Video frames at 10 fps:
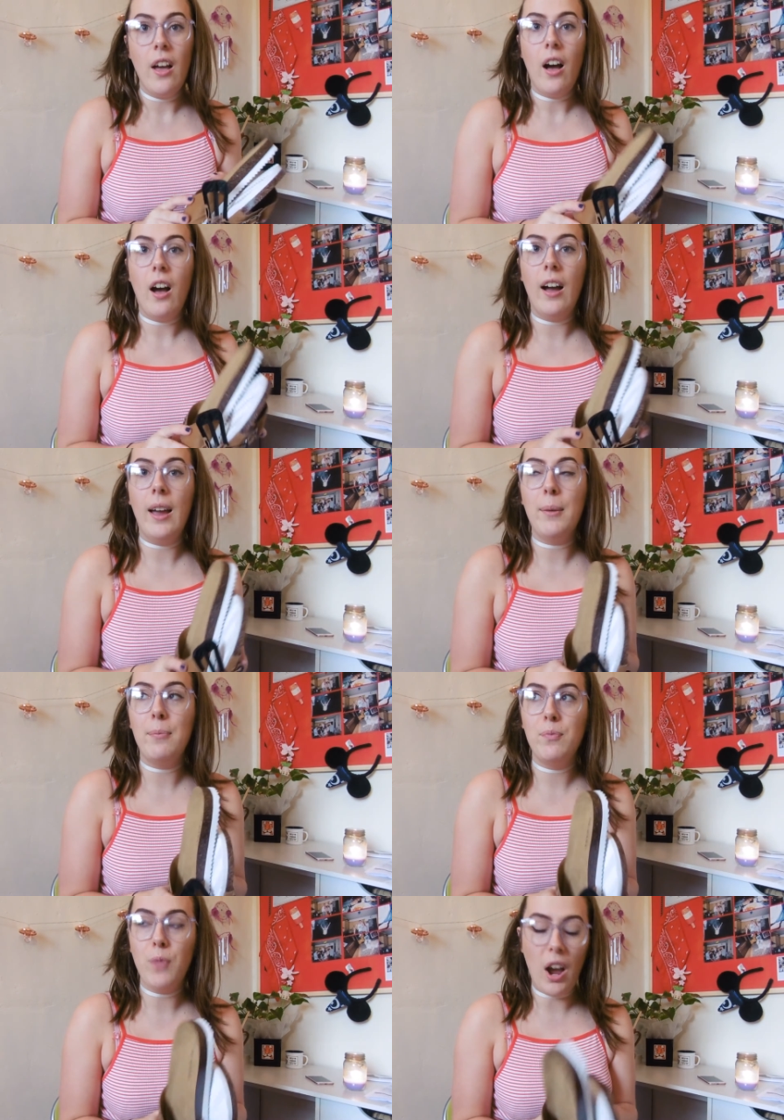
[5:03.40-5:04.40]
I,
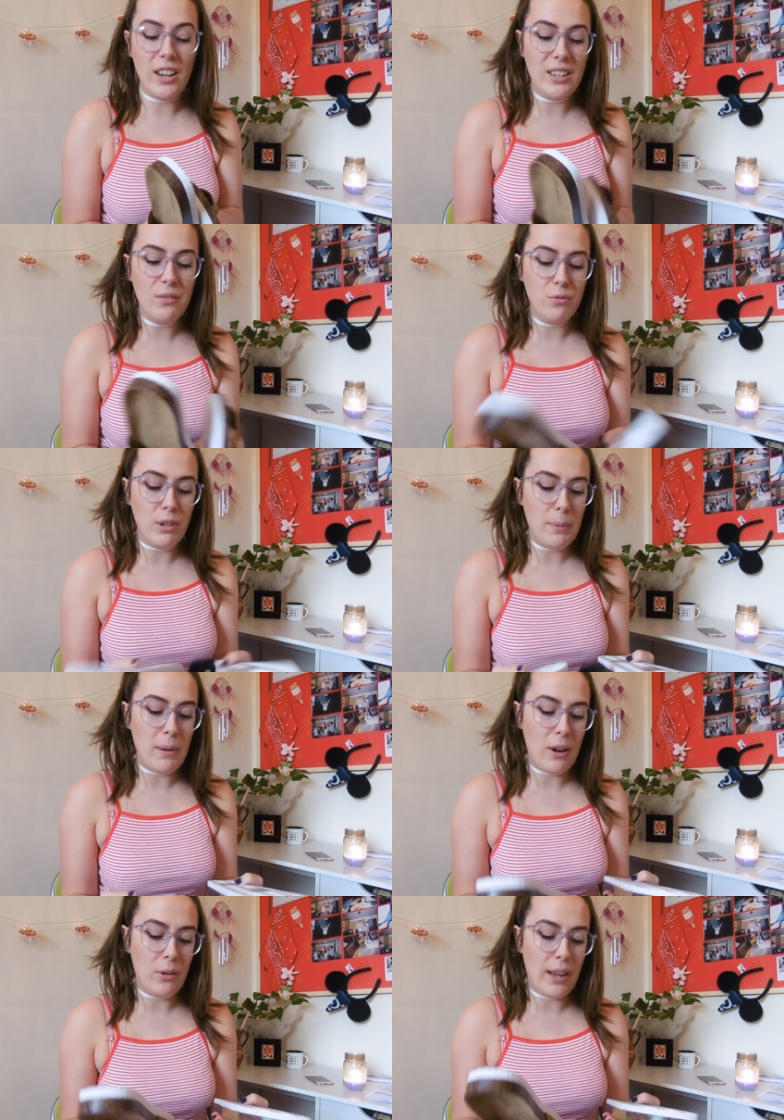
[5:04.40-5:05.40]
I didn't really
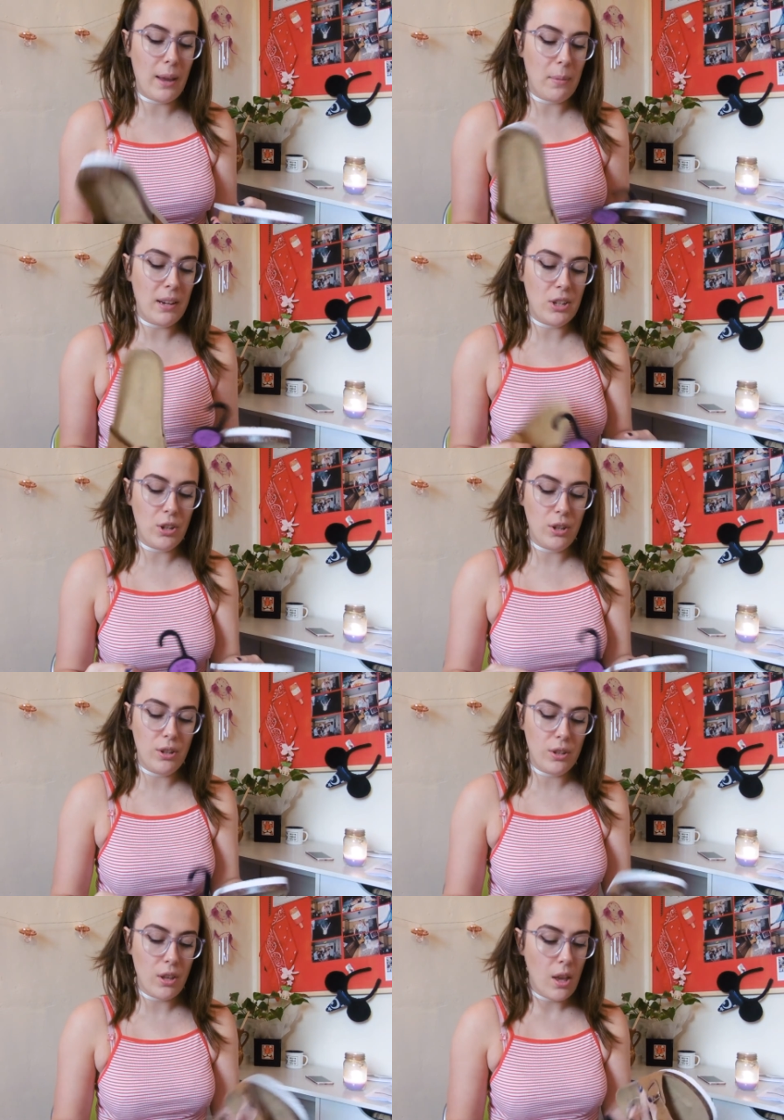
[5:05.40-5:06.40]
plan on getting many
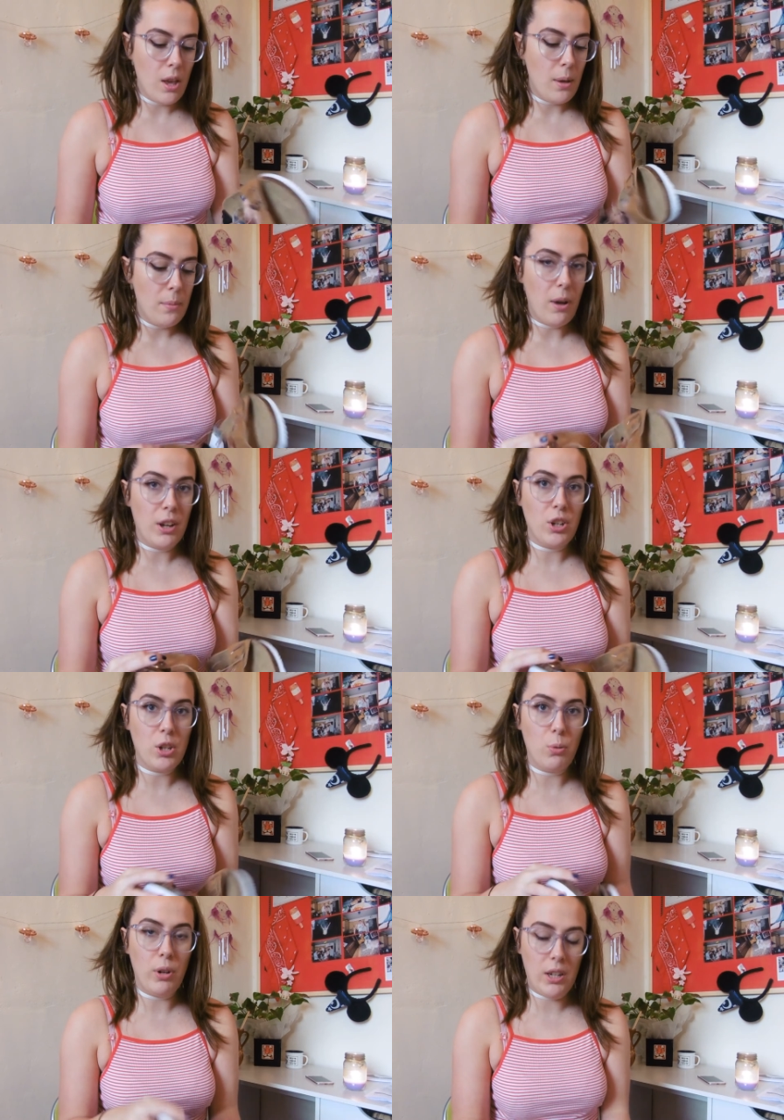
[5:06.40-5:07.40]
shoes. I
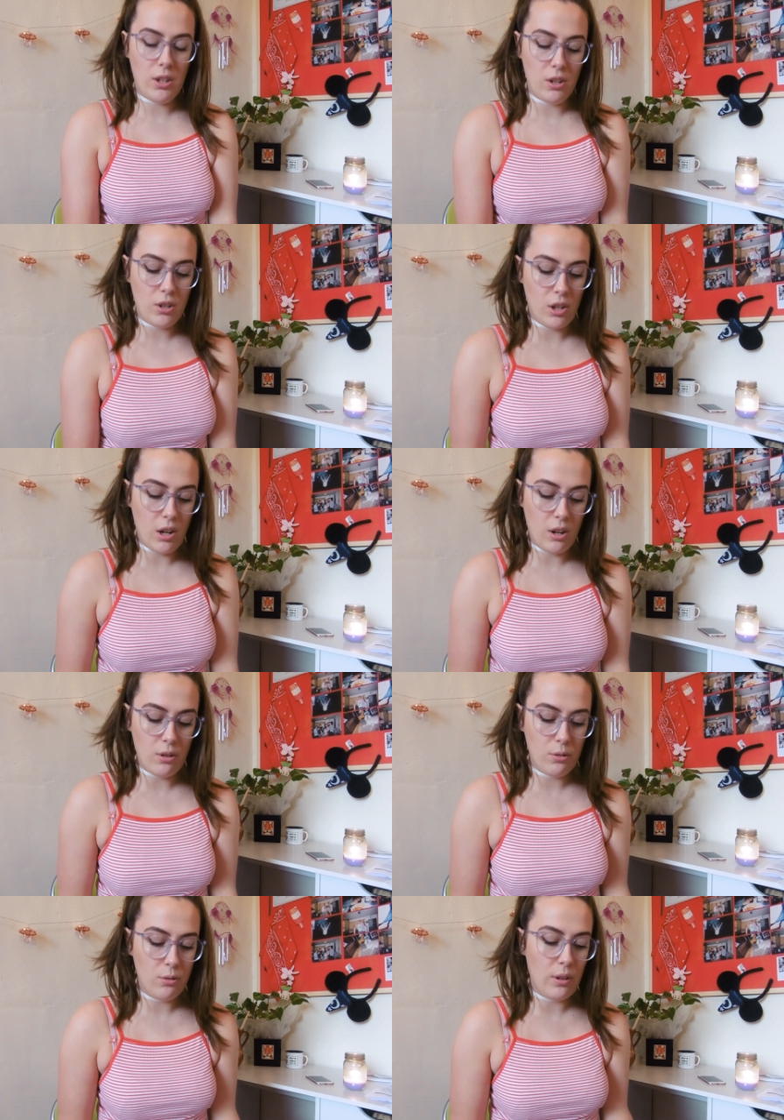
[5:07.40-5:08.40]
just wanted to
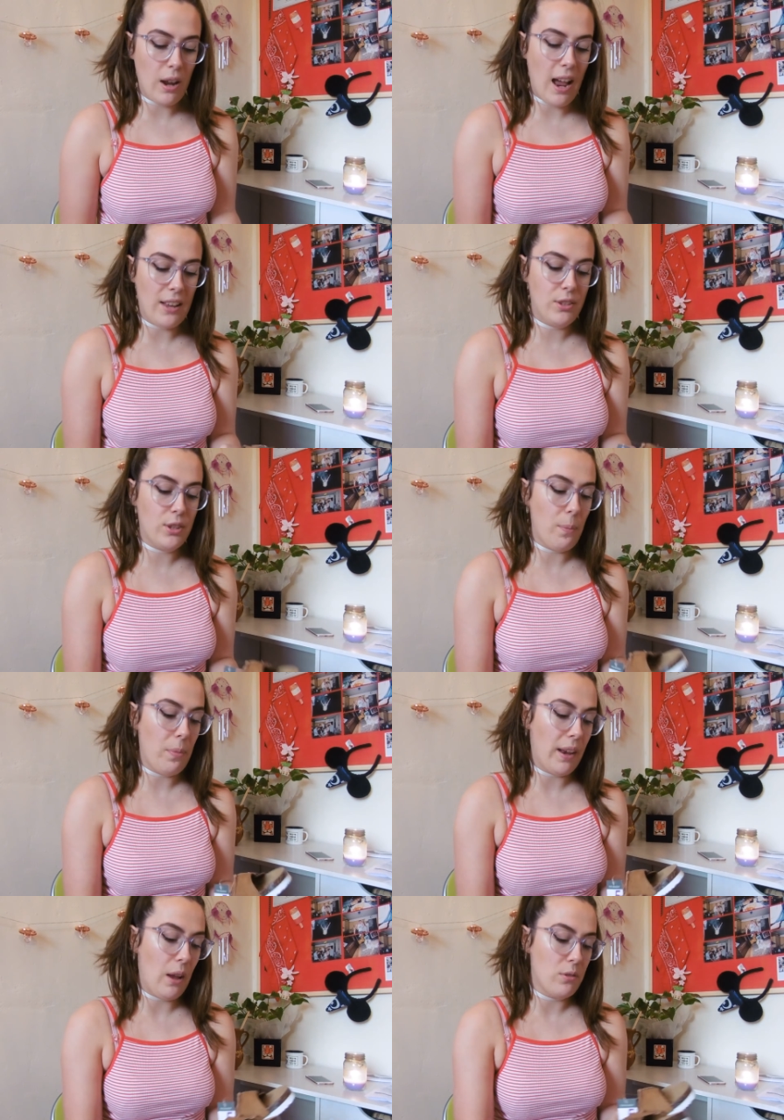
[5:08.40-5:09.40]
add
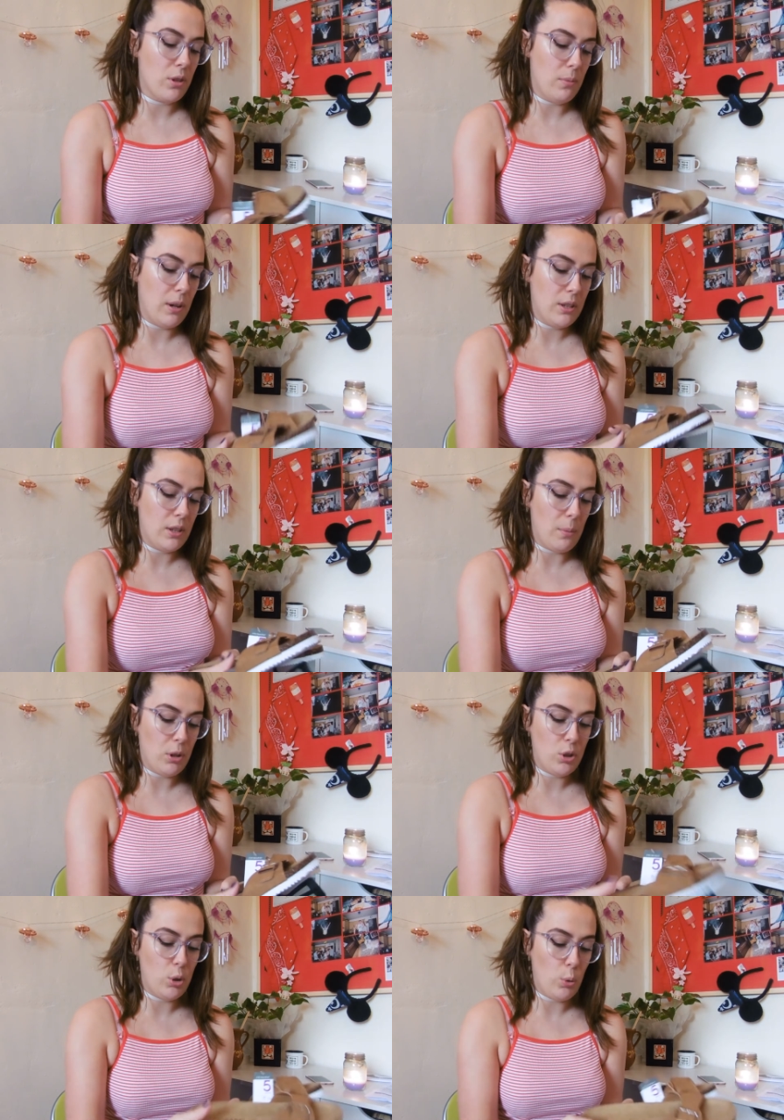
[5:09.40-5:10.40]
something else to my
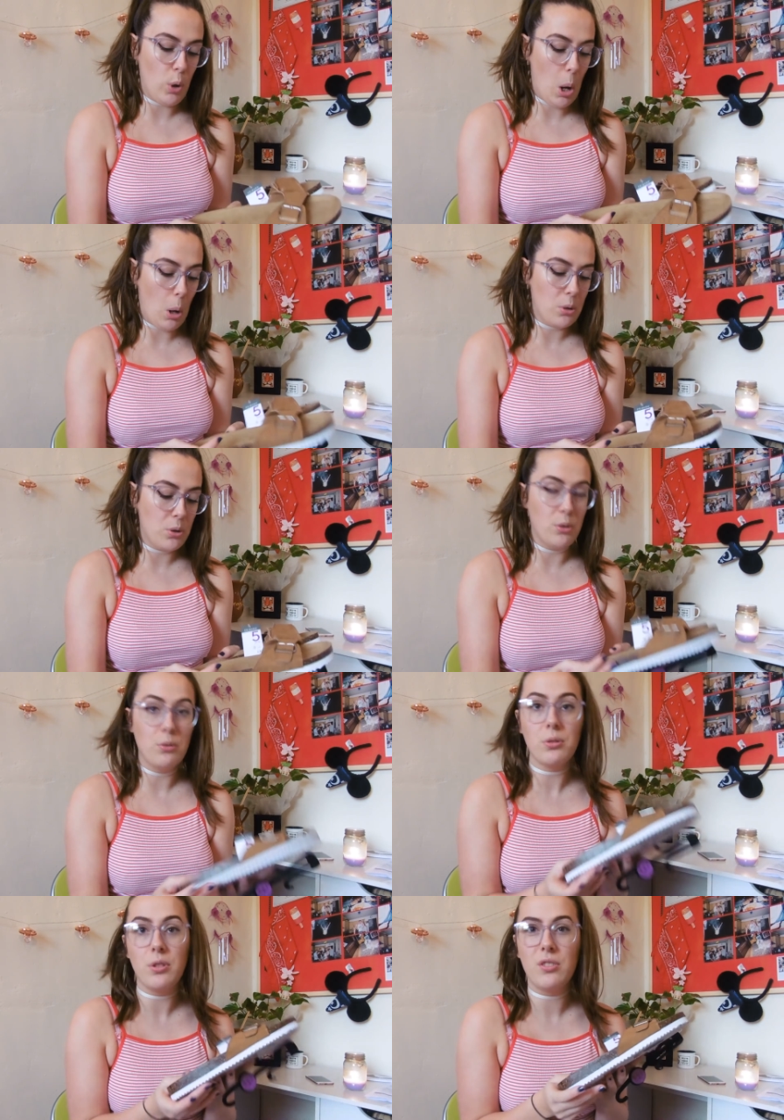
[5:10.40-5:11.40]
summer shoe collection
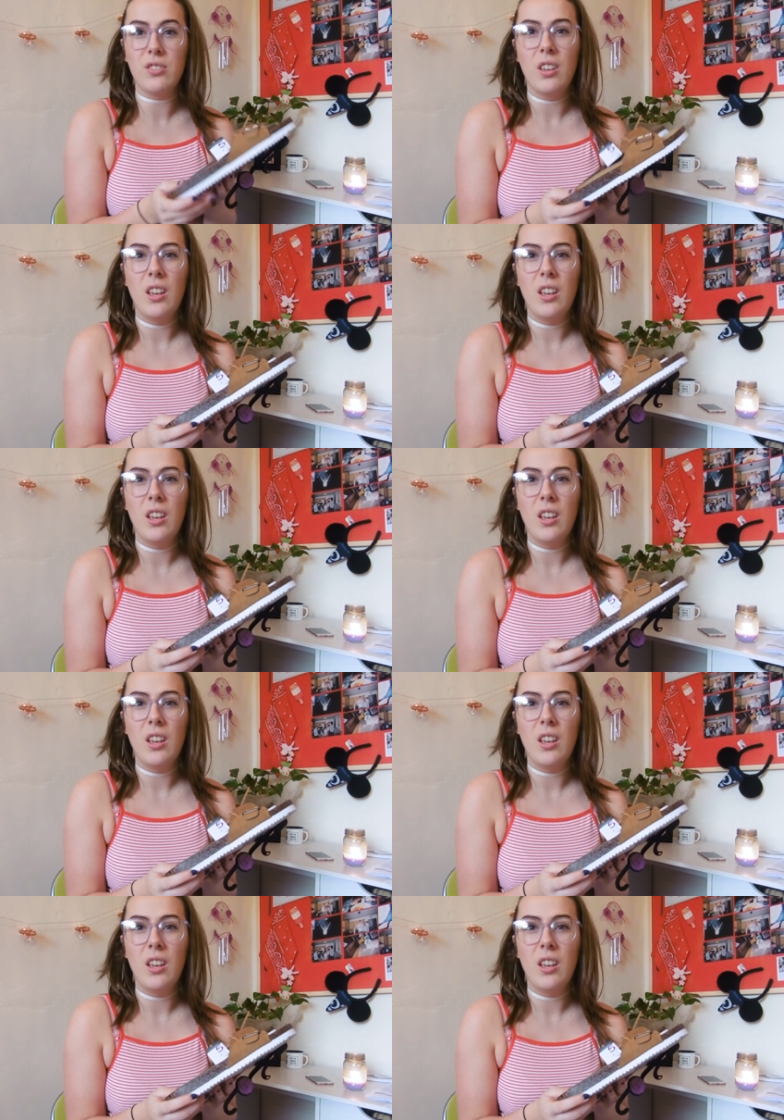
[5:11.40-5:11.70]
because